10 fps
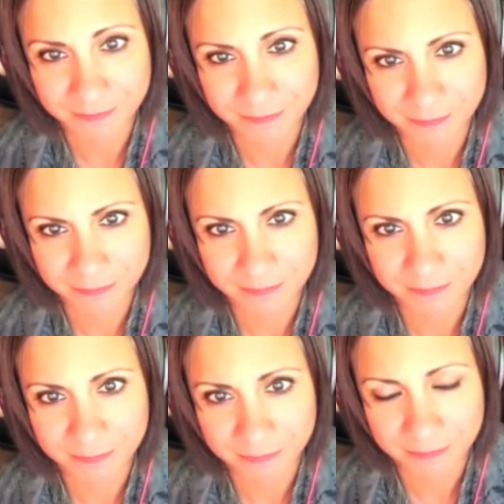
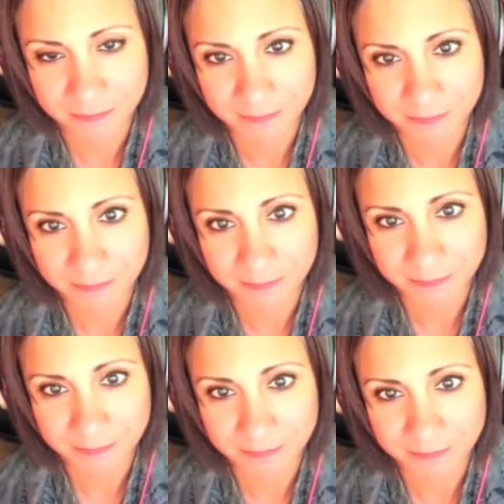
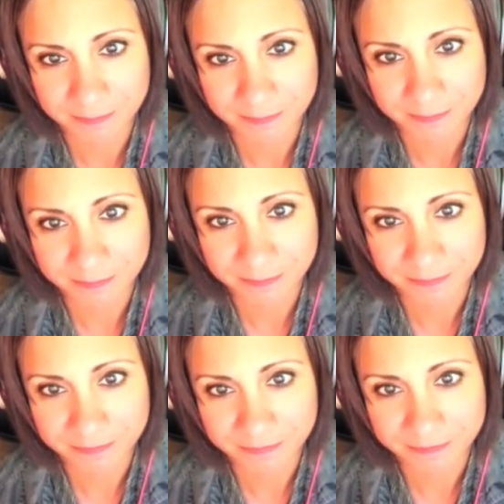
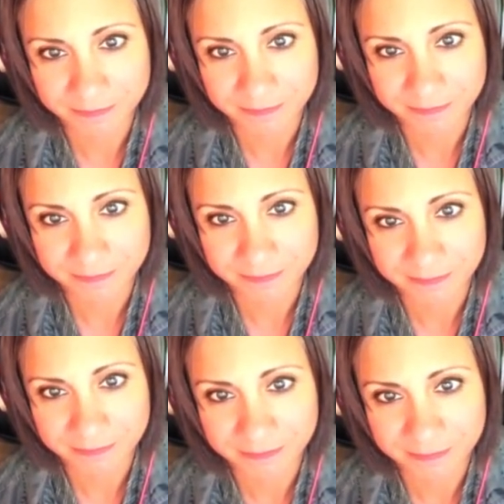
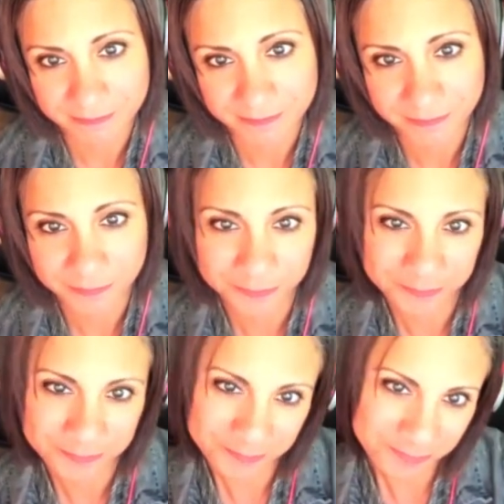
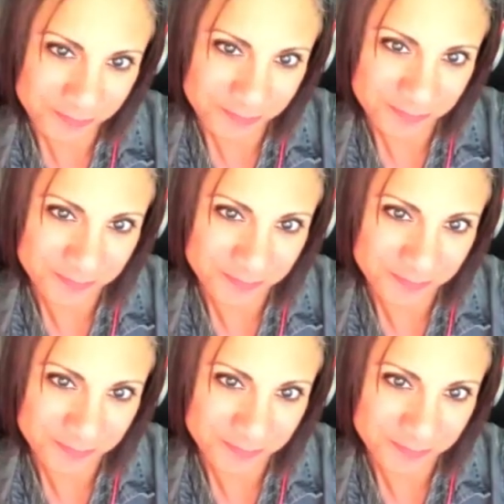(not speaking)